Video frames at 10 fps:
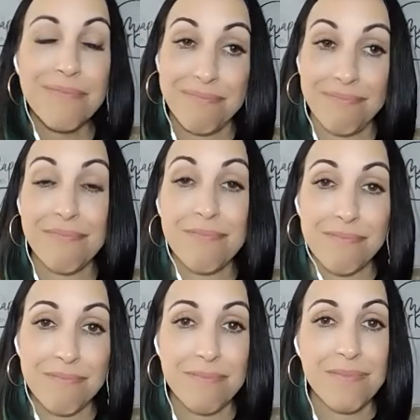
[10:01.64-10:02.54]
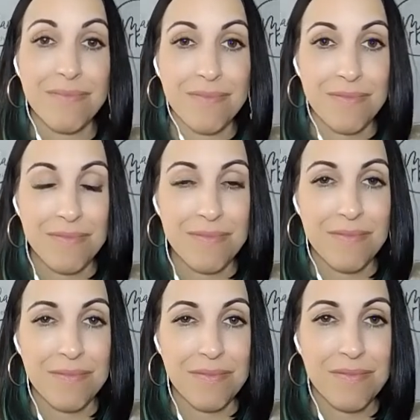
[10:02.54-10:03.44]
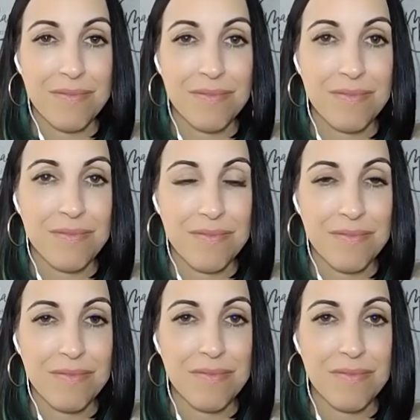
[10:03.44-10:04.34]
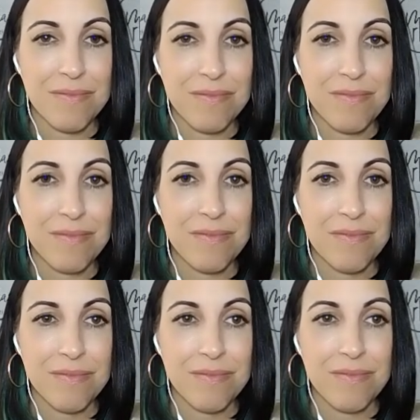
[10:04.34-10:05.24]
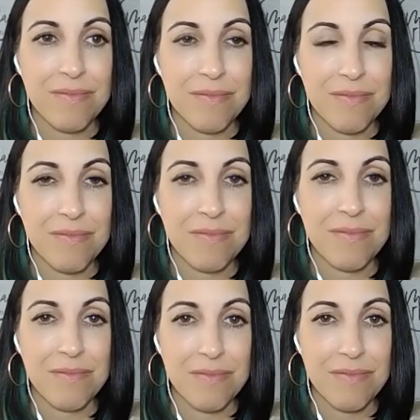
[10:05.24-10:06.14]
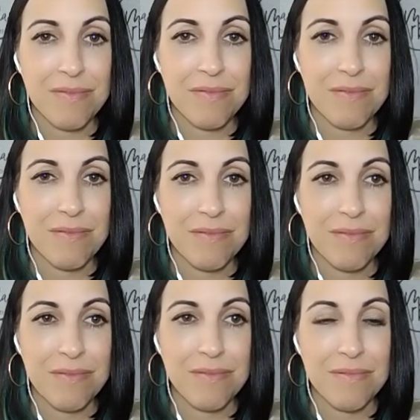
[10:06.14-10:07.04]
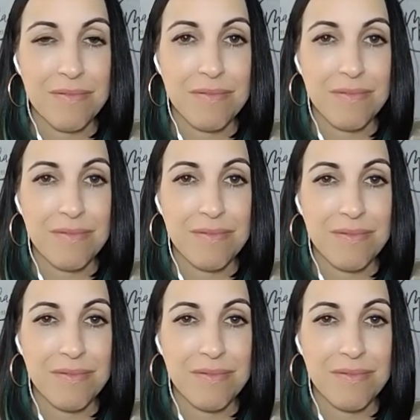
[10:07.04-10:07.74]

[no speech]